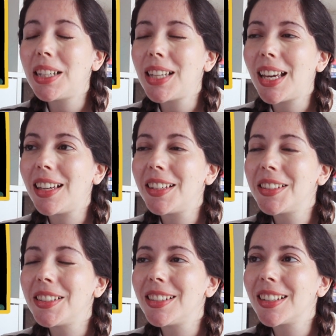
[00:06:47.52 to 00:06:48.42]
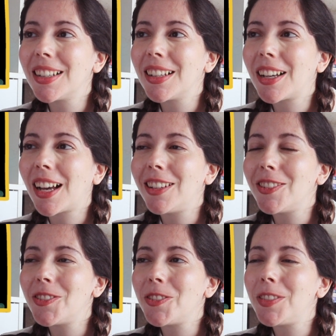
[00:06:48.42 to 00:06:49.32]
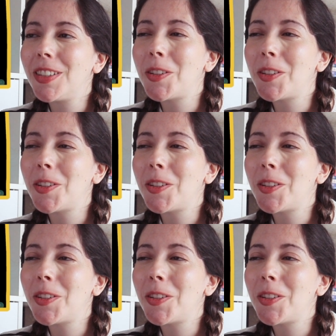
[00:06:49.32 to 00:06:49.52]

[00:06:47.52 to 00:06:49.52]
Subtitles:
day, kind of